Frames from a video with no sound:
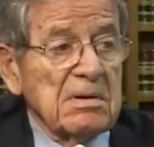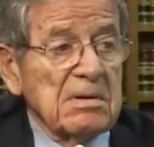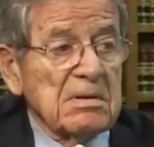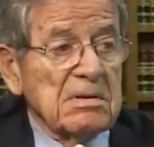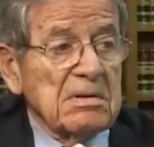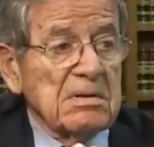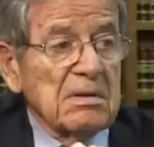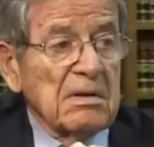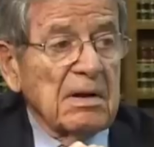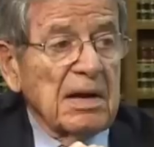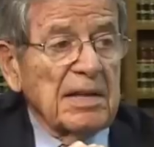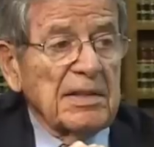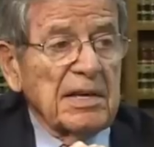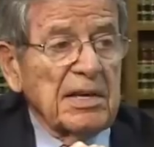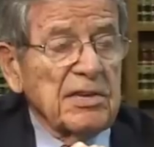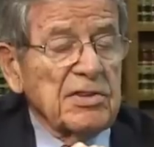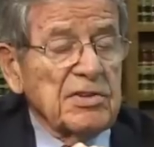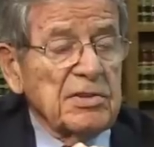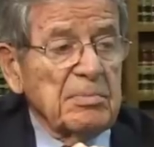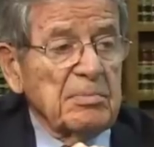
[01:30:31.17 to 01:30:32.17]
So I think
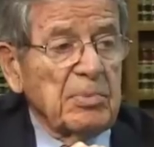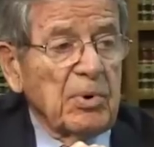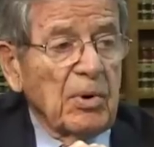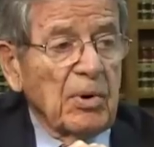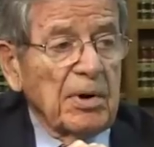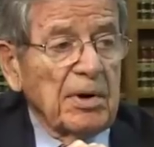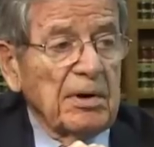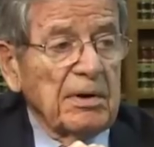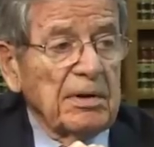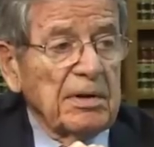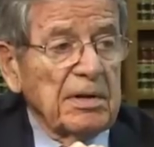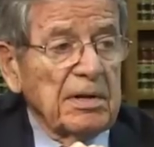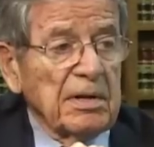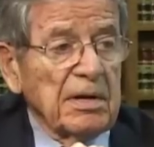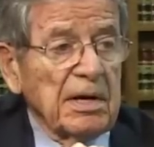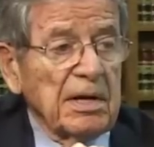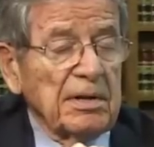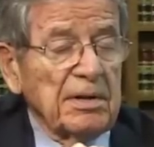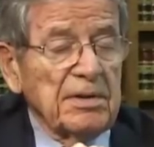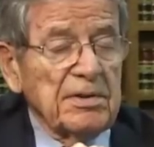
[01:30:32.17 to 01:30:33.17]
it's important to
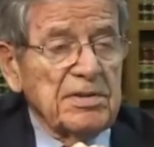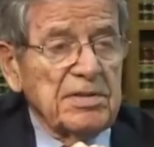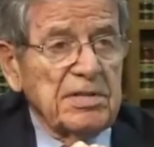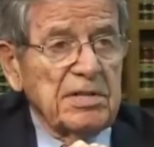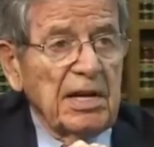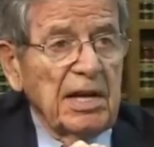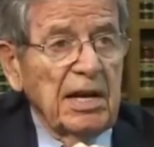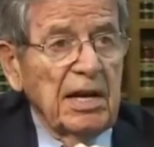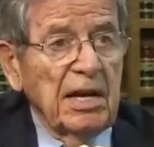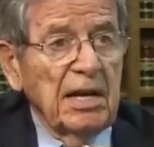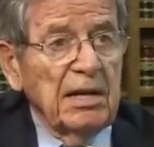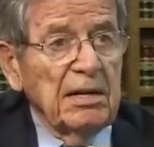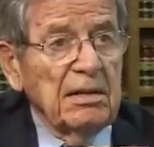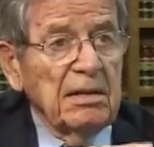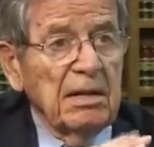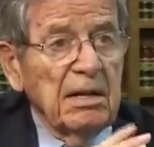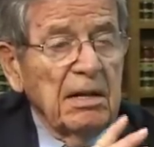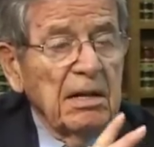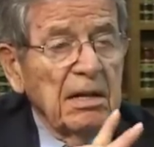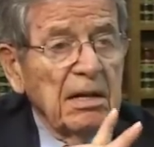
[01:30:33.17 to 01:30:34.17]

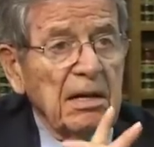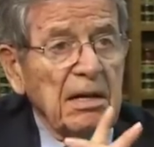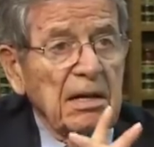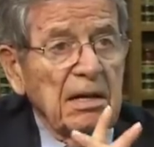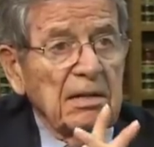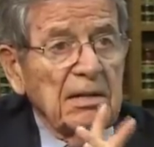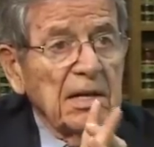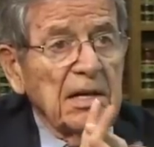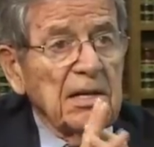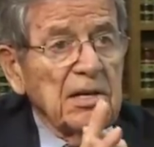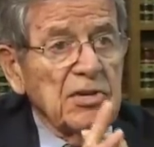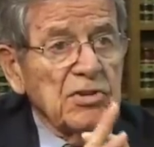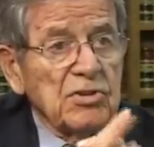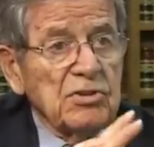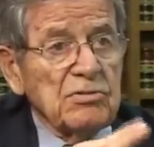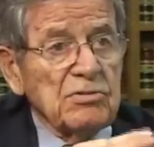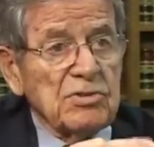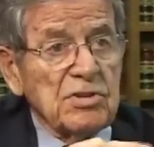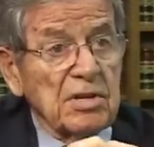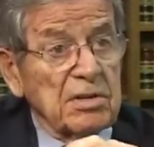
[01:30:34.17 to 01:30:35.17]
understand the
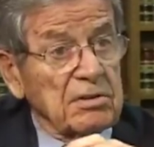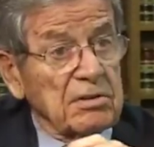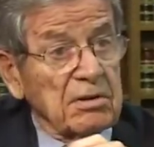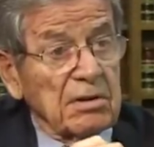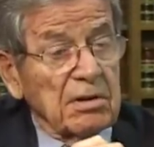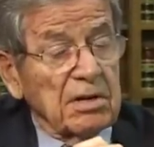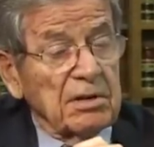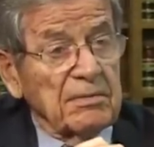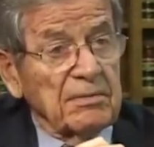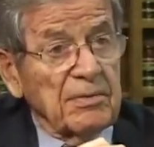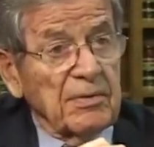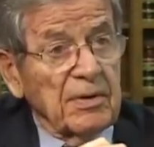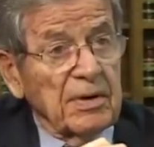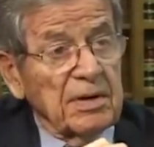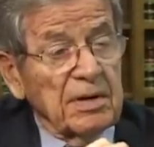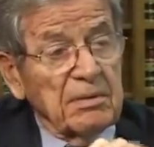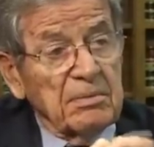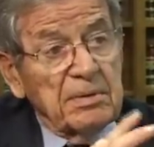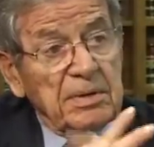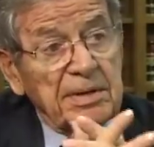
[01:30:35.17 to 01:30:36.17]
issues that you're
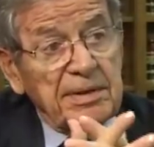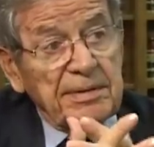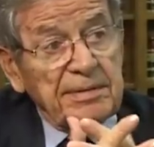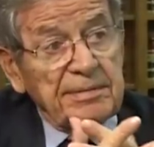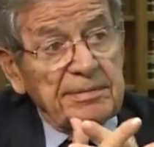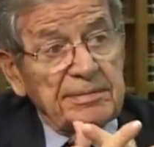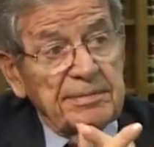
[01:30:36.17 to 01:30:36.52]
confronted with,